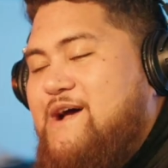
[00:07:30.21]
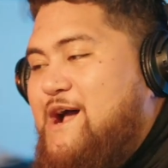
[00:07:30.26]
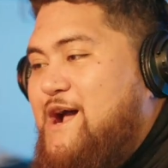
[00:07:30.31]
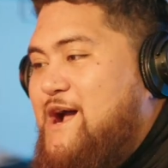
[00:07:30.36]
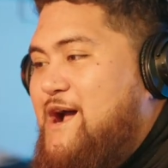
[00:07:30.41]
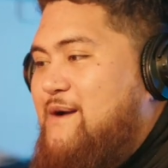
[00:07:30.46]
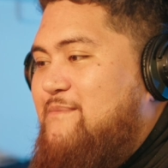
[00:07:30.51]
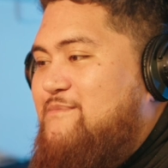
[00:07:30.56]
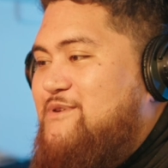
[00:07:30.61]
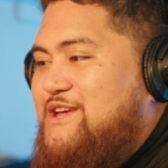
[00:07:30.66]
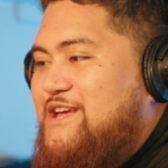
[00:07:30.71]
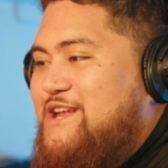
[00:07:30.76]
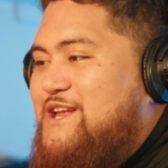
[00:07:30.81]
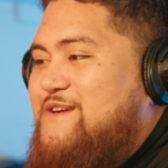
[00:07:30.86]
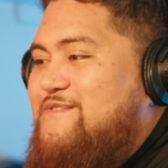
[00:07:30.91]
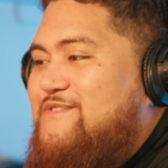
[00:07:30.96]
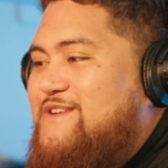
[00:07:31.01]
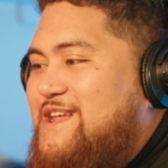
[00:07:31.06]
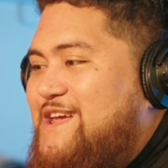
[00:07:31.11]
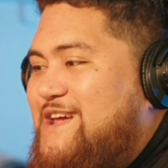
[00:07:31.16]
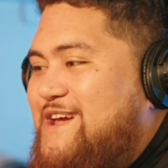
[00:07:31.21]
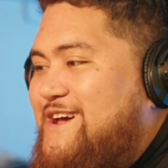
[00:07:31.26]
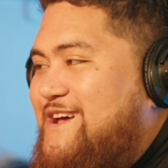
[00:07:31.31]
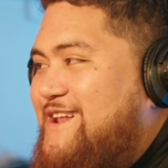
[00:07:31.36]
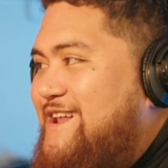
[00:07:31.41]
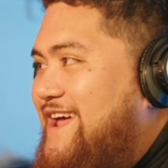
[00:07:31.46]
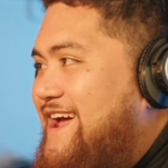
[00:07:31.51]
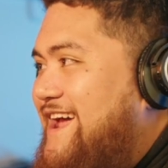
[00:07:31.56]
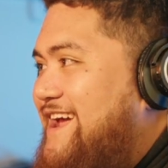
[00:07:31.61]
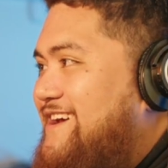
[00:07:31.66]
You can even hear
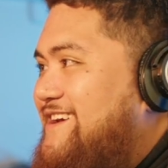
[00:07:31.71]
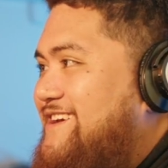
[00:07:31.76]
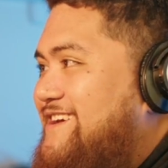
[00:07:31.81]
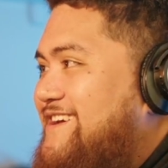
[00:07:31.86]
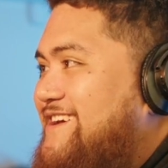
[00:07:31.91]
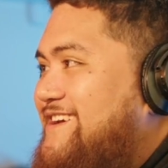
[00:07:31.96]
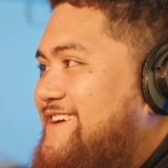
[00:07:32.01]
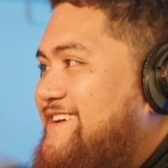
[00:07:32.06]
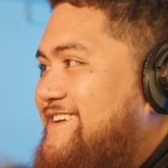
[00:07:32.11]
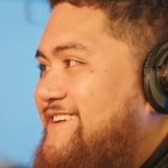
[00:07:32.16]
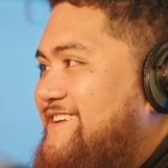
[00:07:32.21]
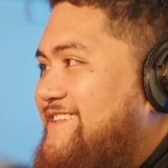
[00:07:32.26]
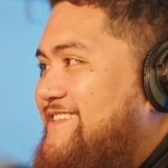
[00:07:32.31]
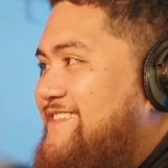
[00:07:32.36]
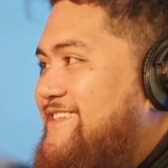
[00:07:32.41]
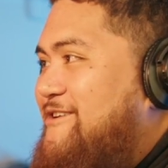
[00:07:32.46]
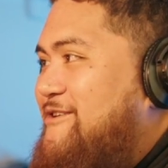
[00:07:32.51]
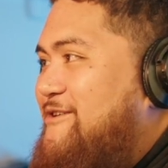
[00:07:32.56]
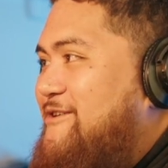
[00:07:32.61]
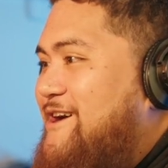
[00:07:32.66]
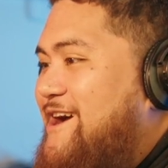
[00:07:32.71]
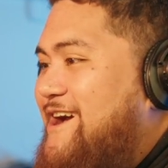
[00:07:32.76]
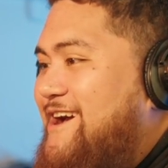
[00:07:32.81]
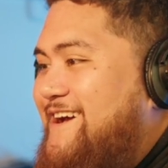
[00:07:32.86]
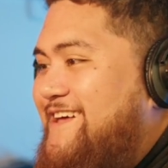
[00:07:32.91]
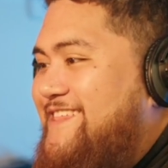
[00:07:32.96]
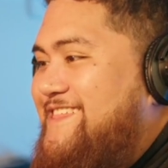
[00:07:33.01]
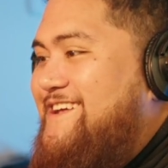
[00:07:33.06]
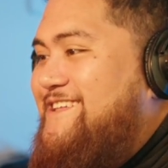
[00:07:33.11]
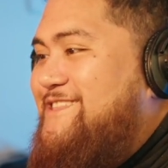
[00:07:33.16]
like
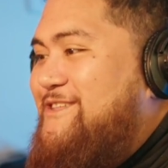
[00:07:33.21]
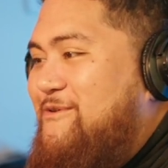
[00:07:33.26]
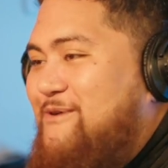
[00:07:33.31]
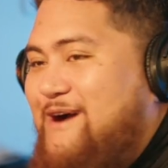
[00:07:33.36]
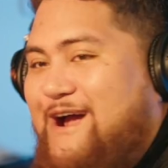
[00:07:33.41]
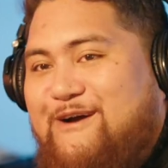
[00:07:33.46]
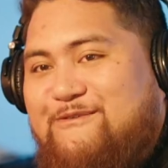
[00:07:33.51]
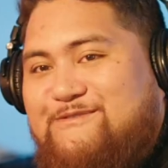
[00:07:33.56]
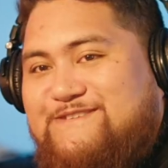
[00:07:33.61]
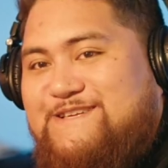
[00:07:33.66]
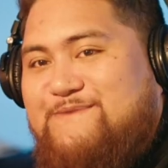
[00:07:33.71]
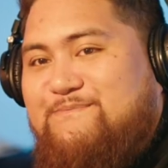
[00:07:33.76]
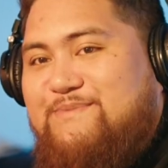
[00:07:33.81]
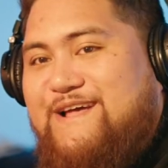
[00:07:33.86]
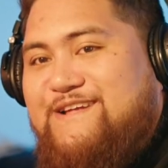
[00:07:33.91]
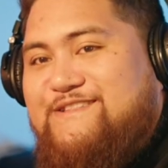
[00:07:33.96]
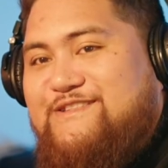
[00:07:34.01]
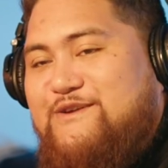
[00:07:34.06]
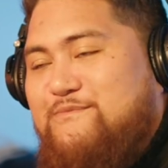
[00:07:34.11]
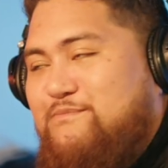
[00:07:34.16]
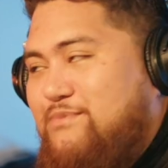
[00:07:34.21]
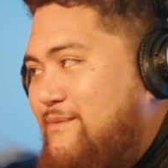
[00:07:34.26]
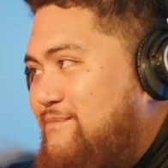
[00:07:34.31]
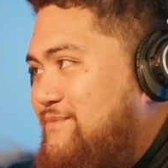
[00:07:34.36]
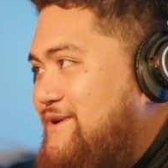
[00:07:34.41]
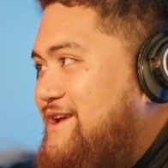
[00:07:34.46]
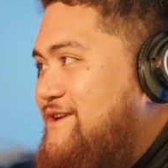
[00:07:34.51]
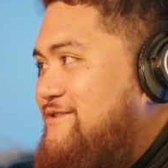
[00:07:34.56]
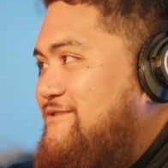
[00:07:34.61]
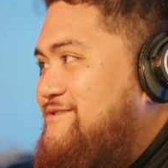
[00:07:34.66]
I think the wire wasn't plugged in
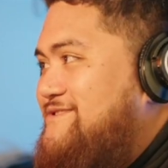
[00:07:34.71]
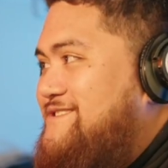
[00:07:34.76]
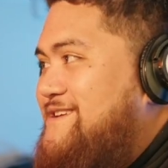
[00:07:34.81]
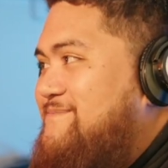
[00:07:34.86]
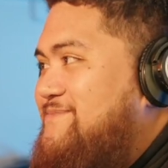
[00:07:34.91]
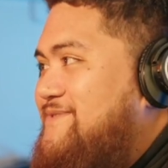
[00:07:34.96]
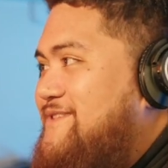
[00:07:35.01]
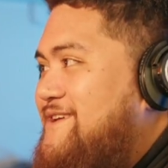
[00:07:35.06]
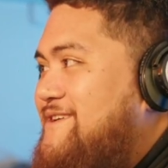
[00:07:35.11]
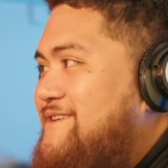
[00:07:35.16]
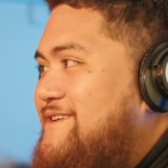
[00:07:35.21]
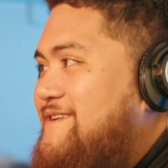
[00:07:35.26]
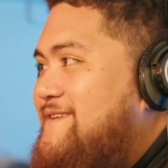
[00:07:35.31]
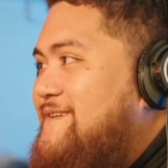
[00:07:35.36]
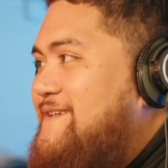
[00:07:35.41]
properly or something.